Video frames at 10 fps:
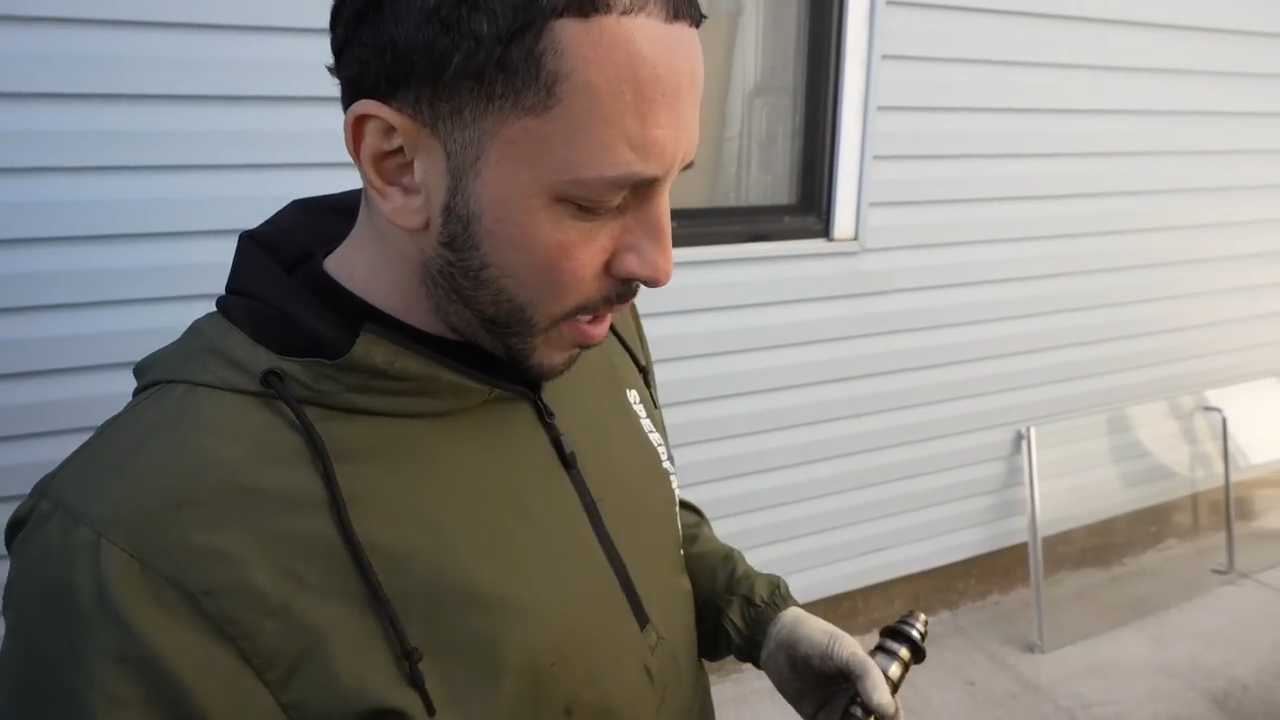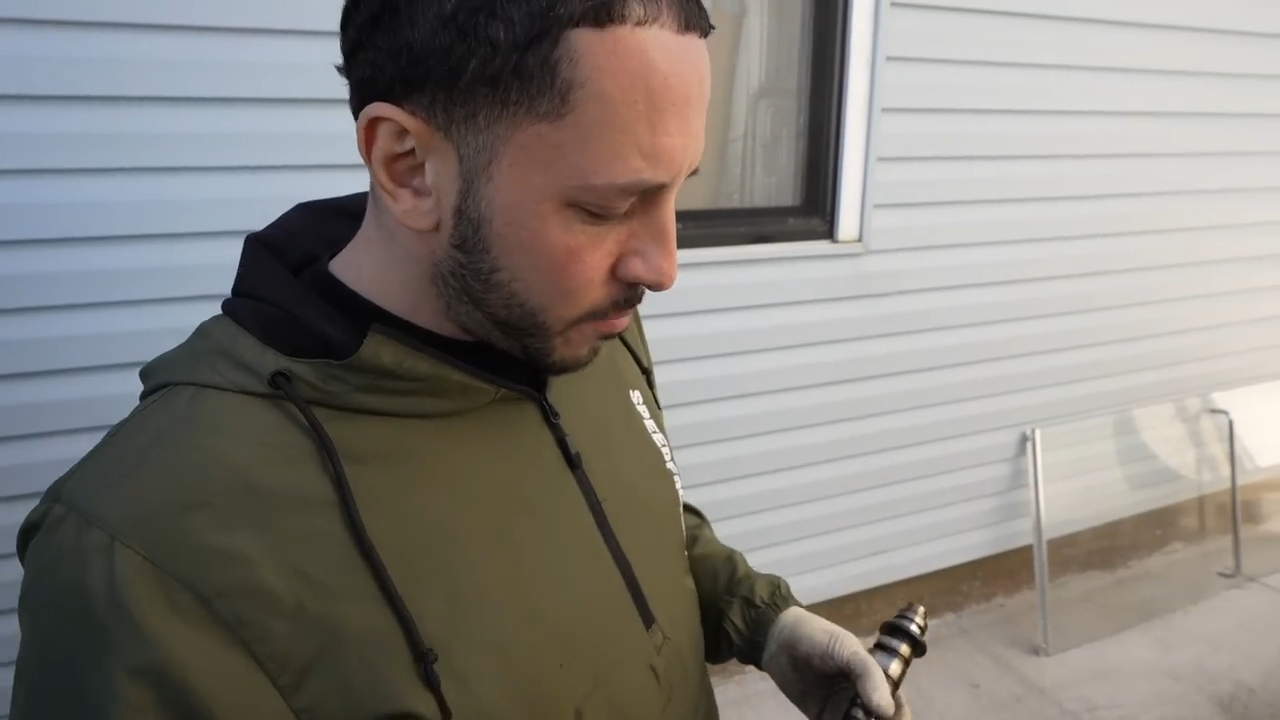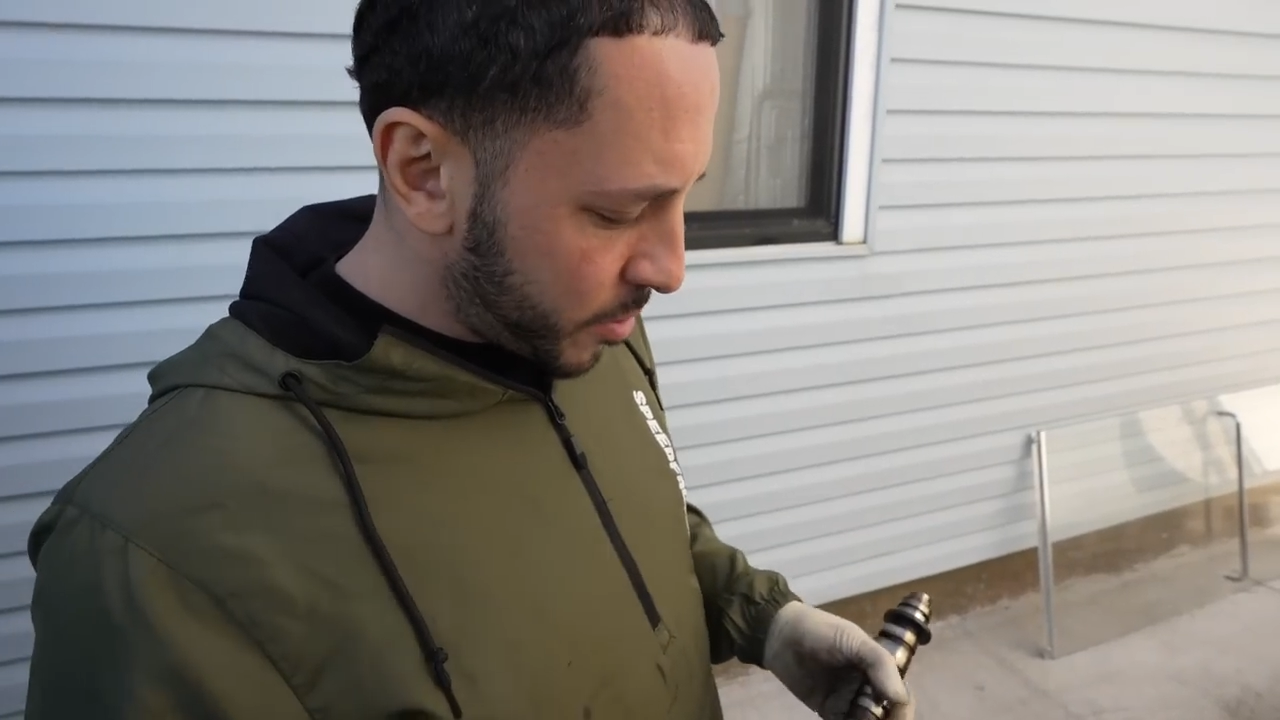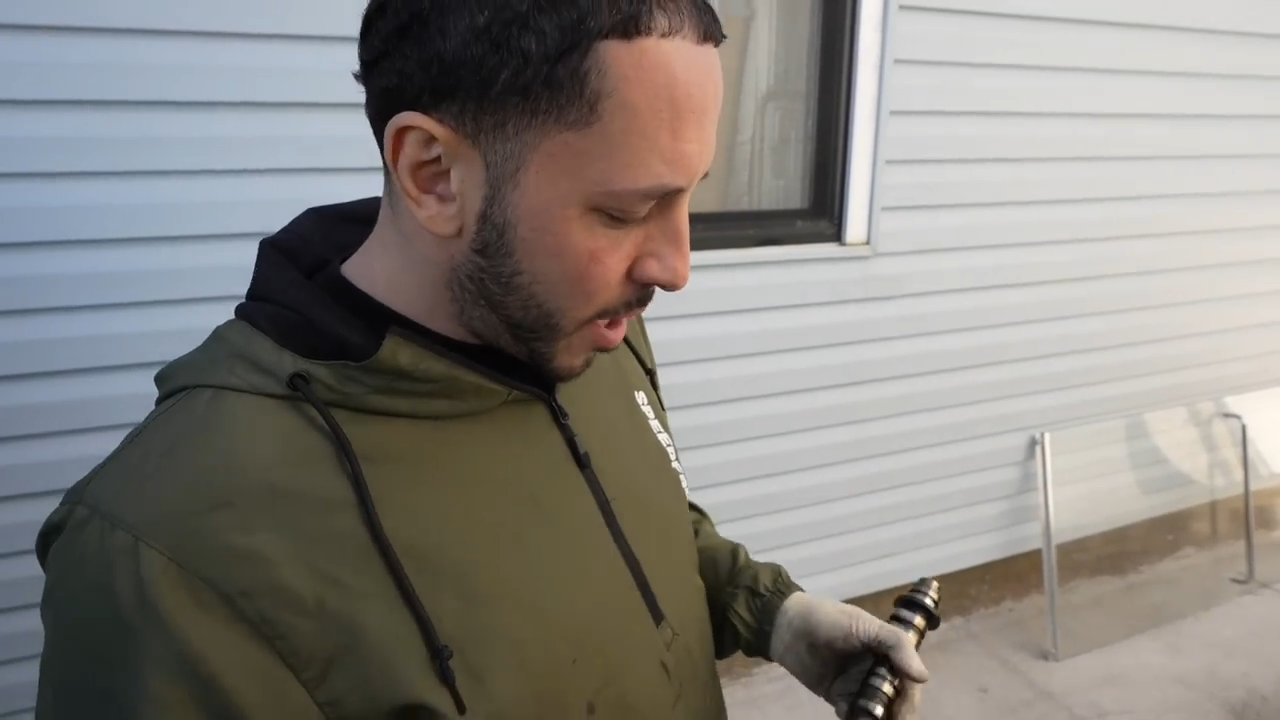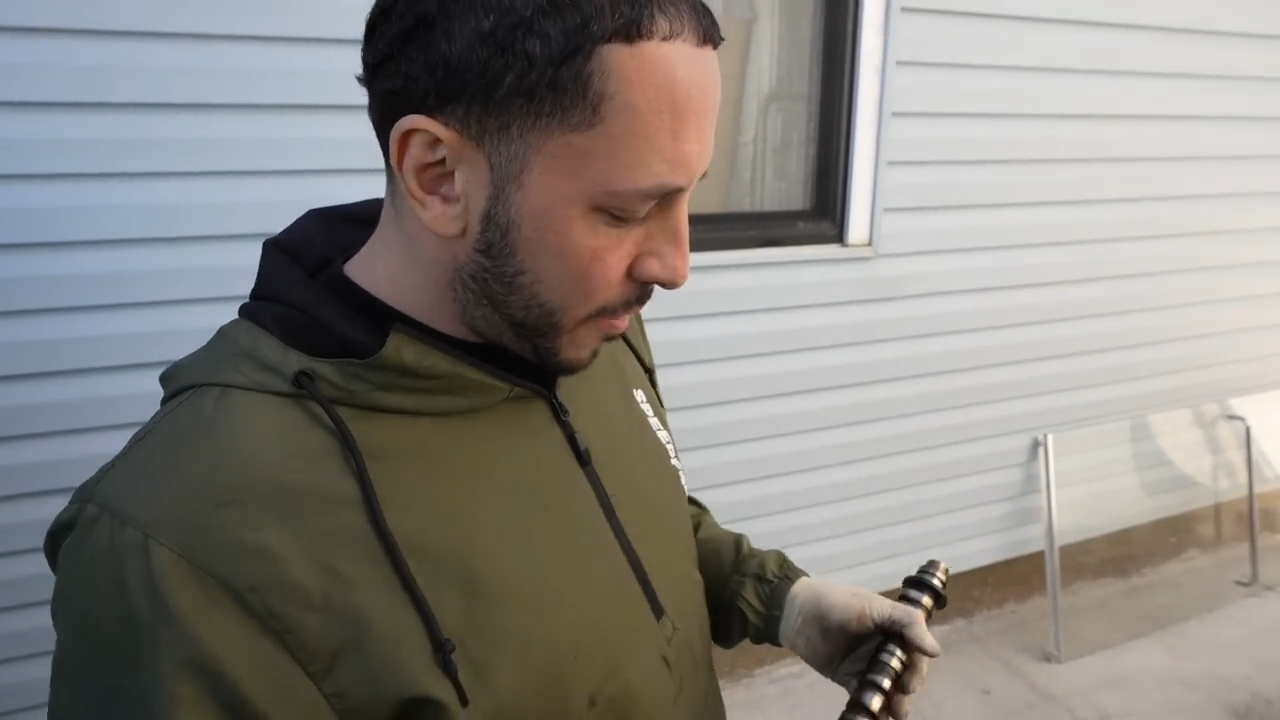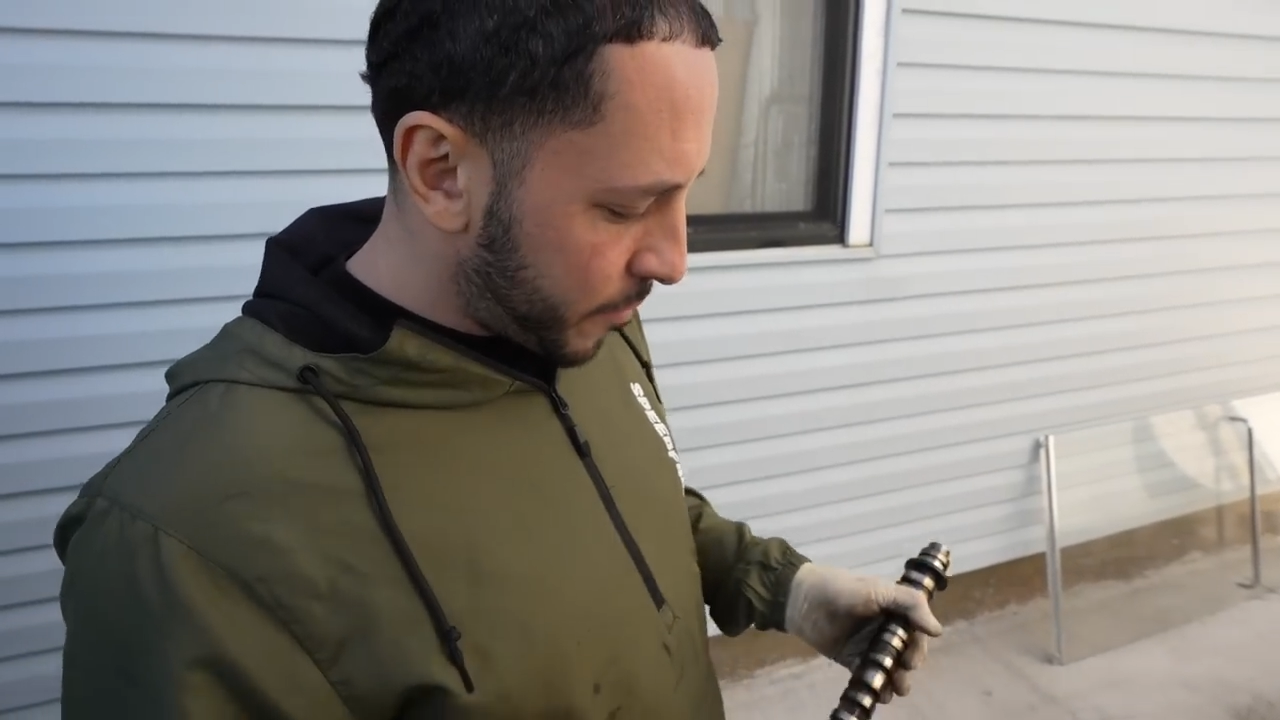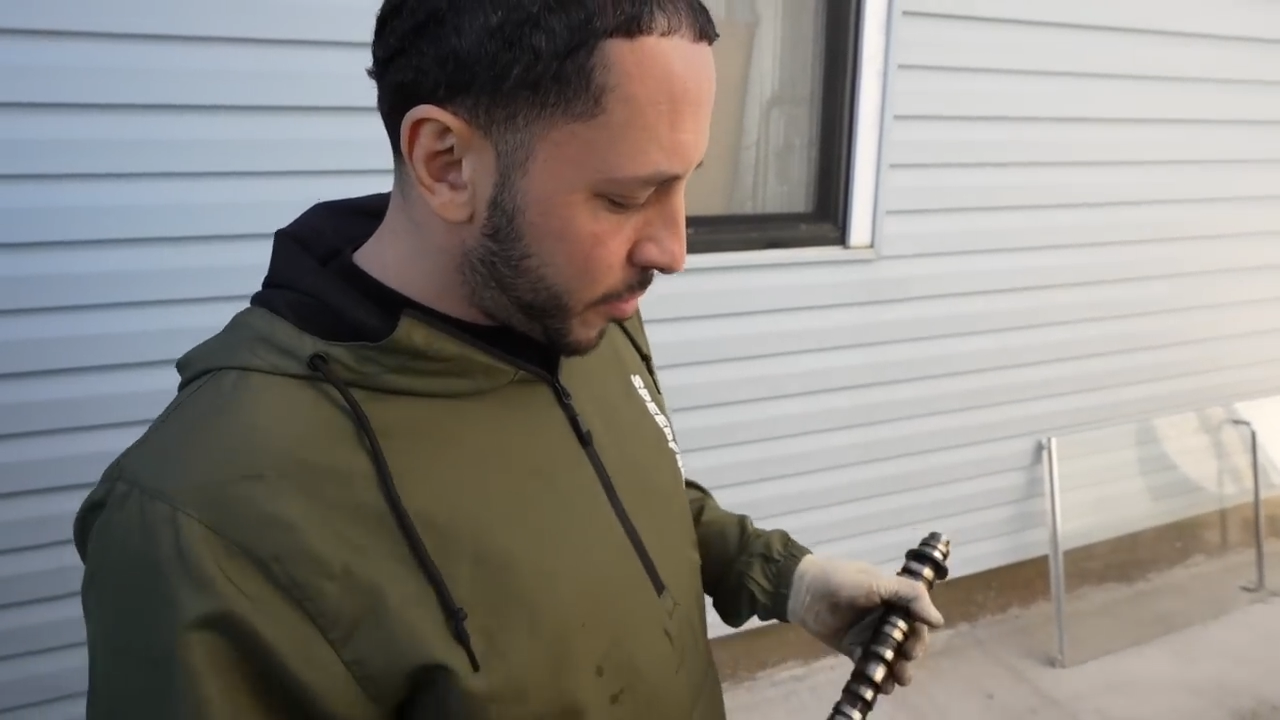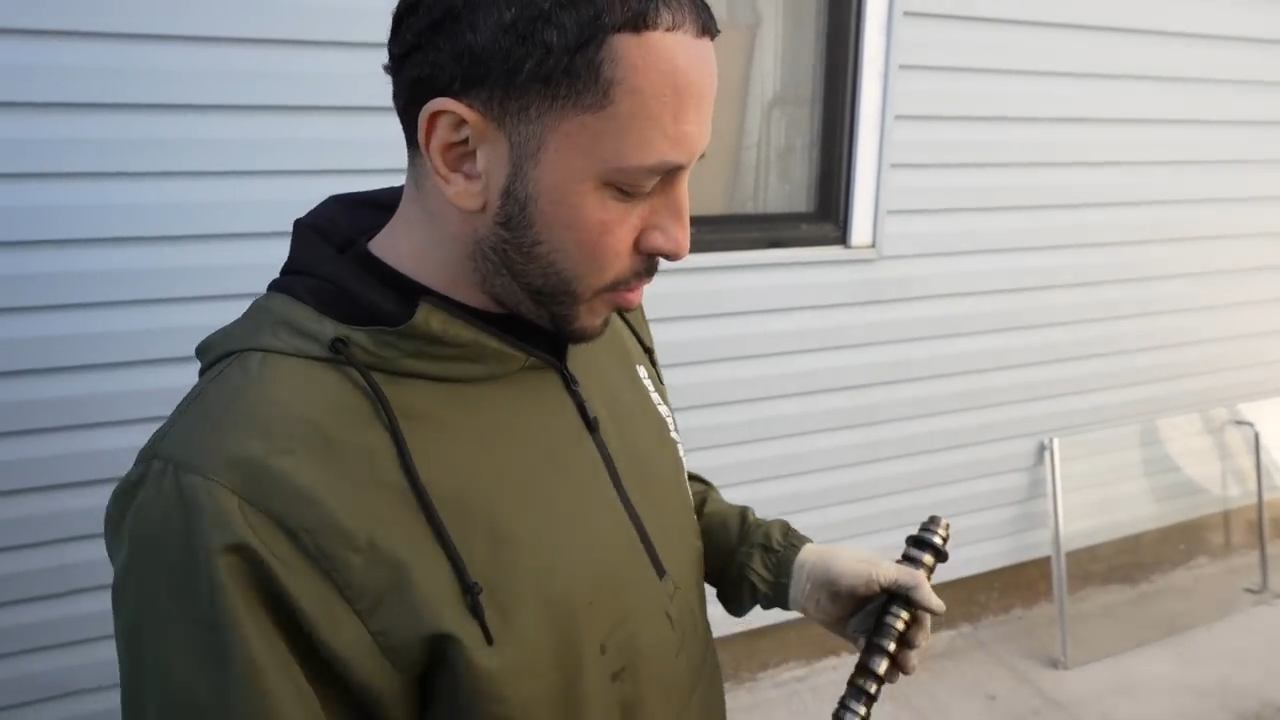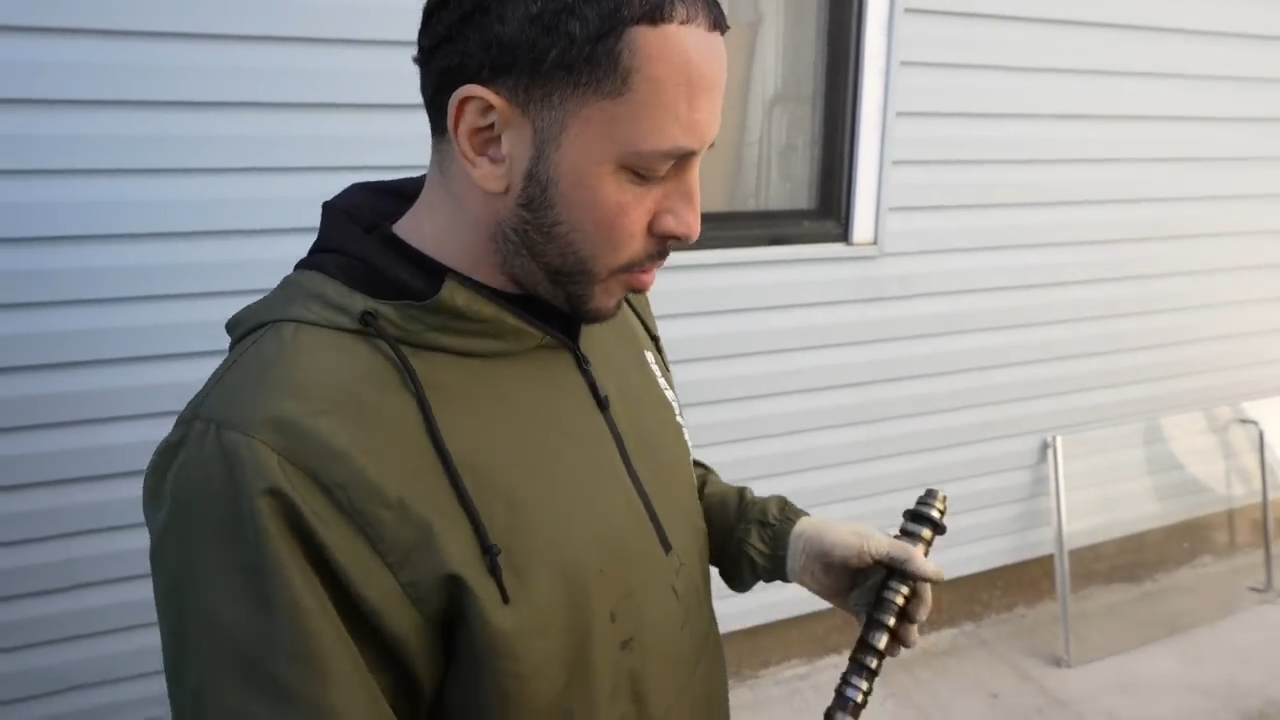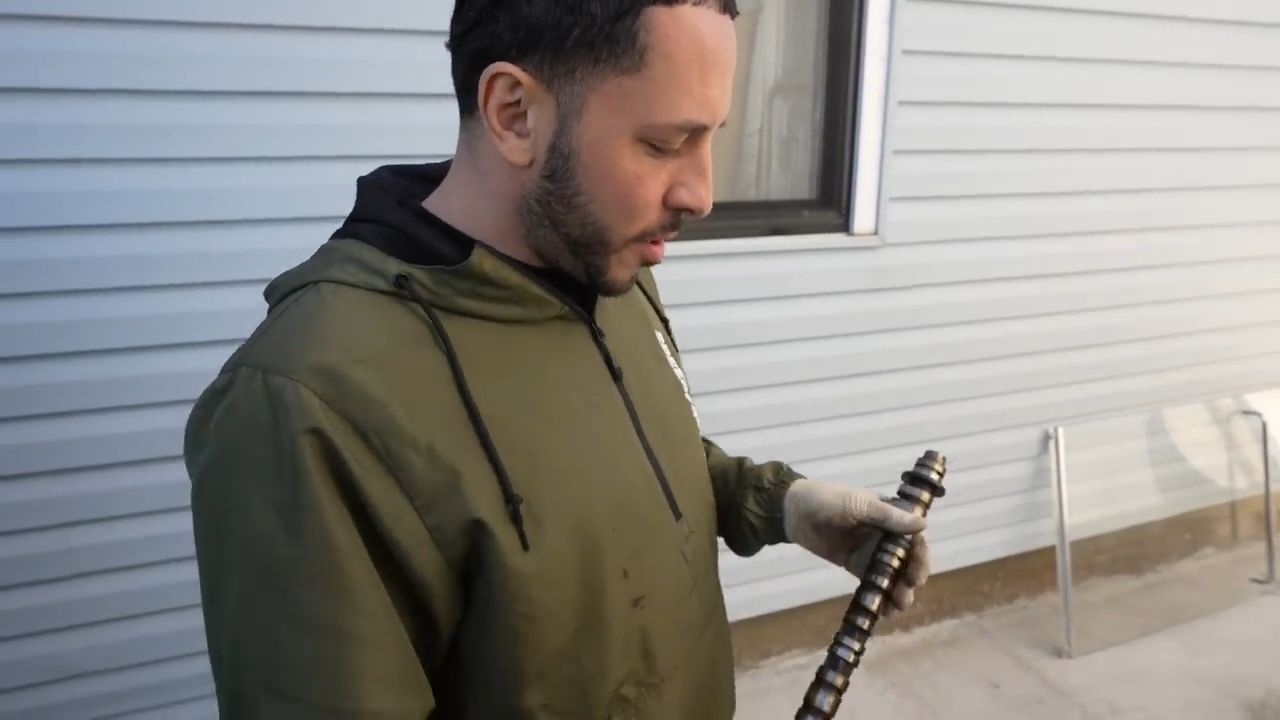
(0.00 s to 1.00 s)
camshaft.
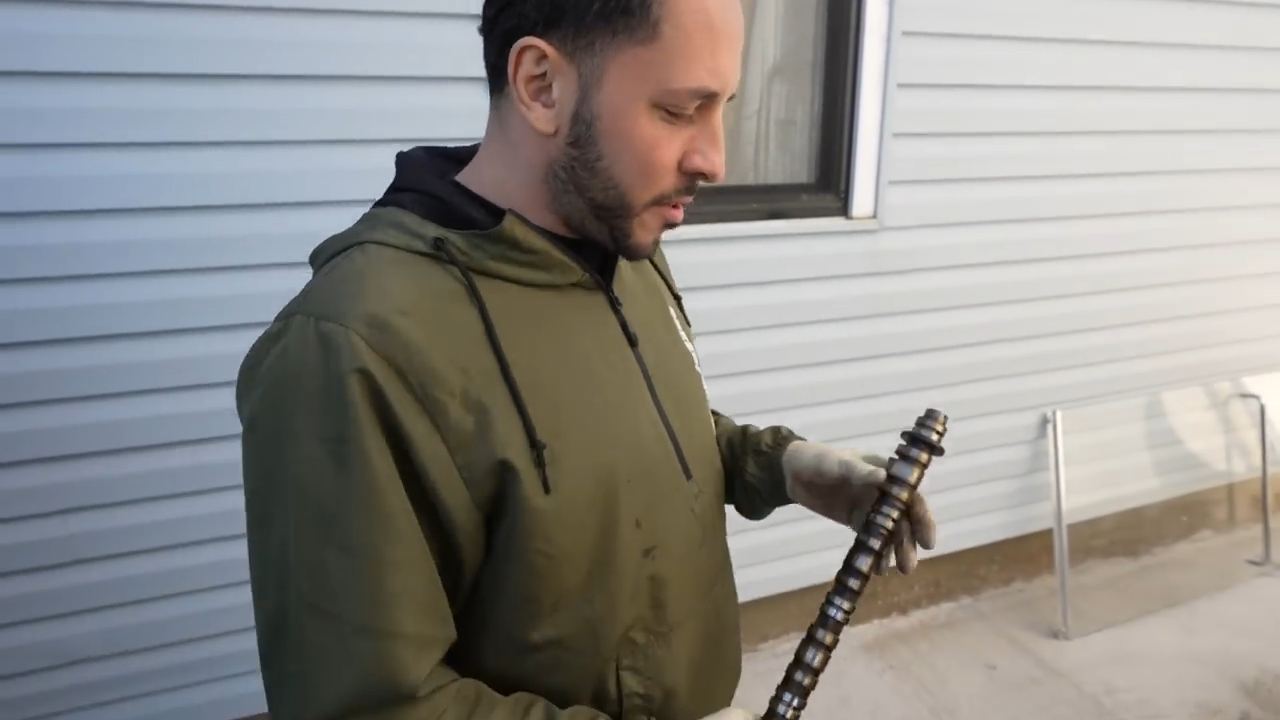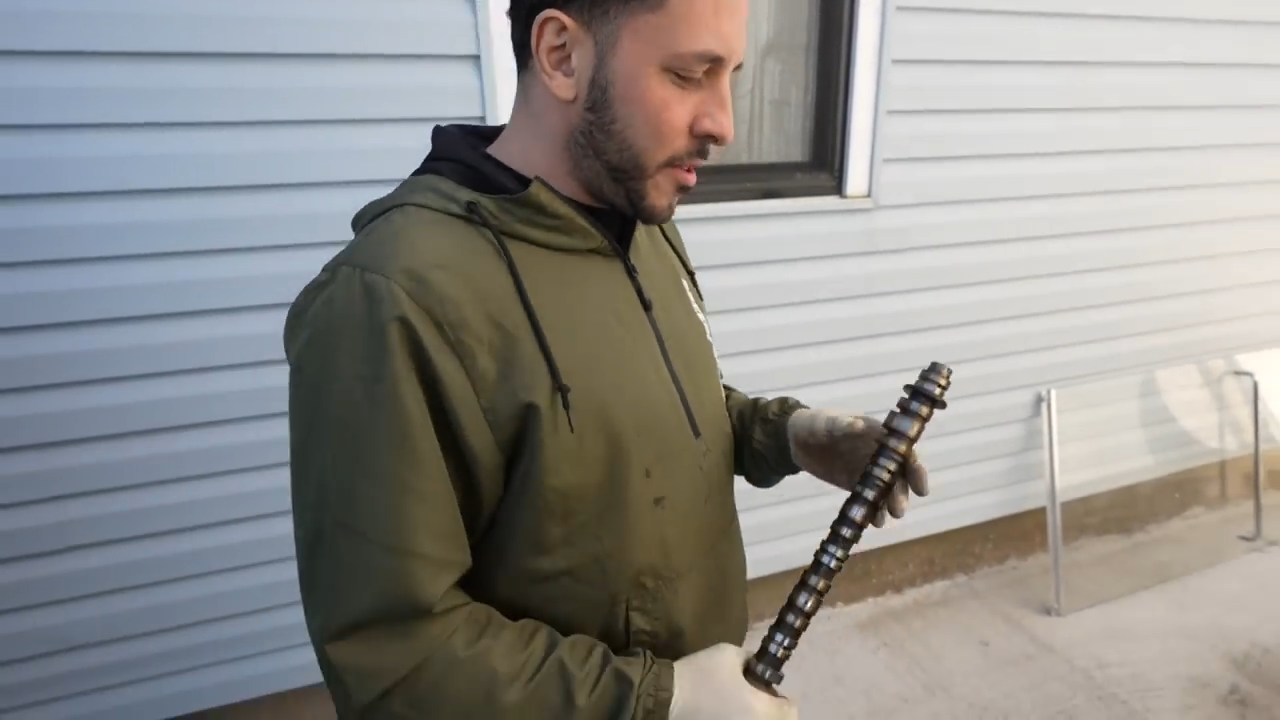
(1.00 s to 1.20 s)
So let's